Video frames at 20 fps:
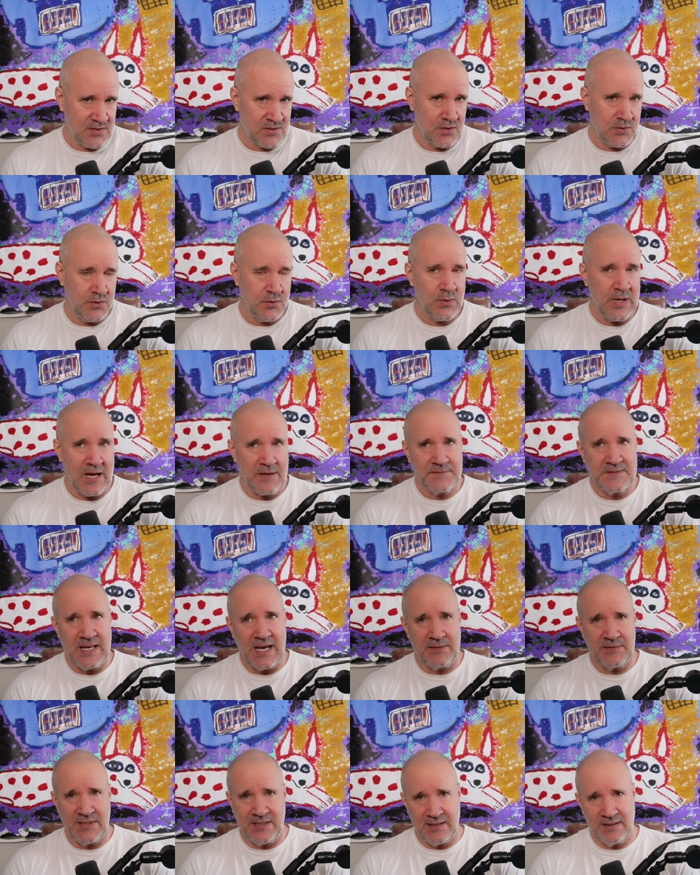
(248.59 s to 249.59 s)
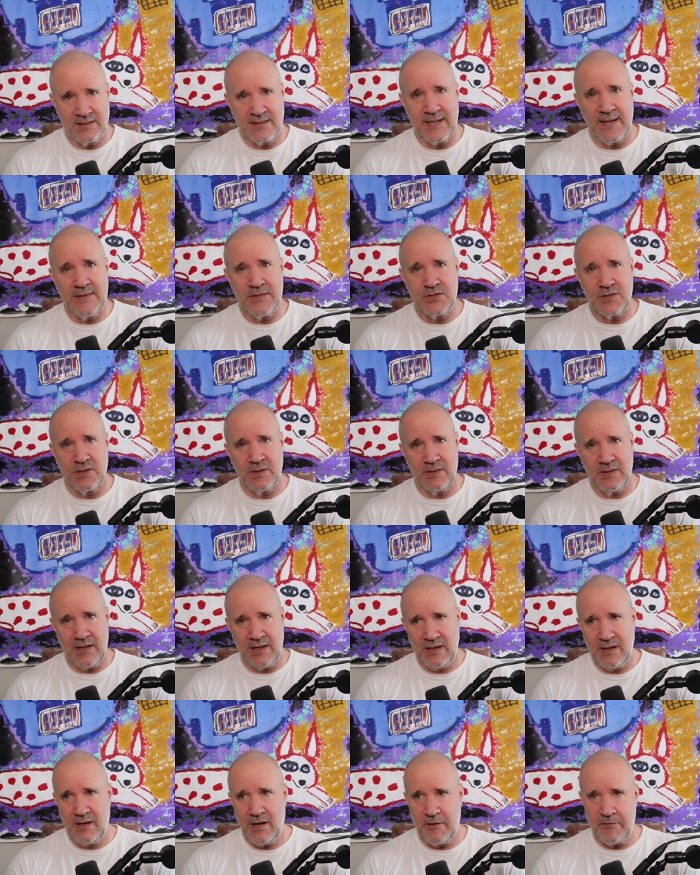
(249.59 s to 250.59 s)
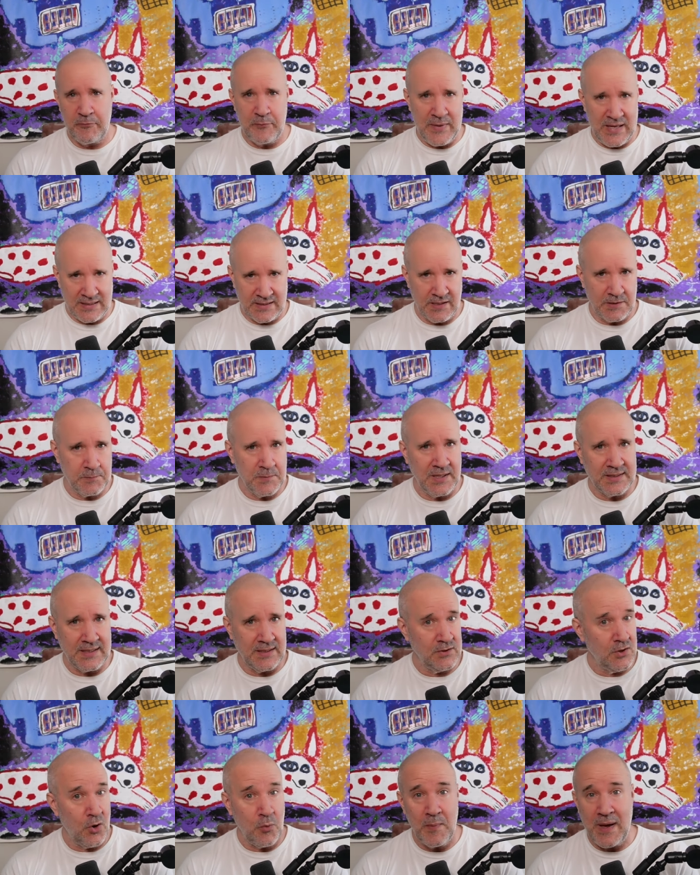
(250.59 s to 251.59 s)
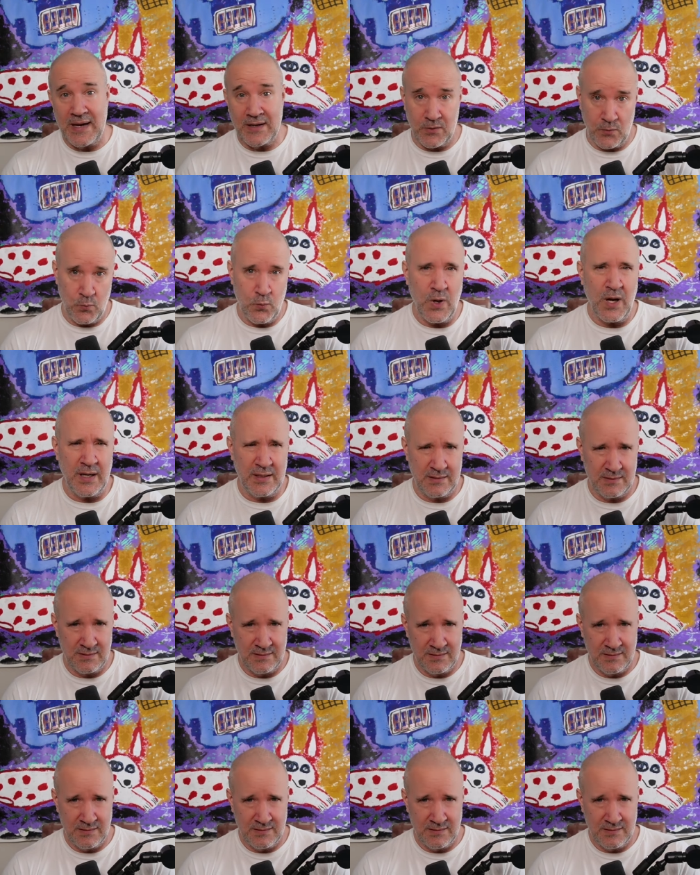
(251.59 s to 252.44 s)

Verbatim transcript: So you have to have the intention of making money no matter what.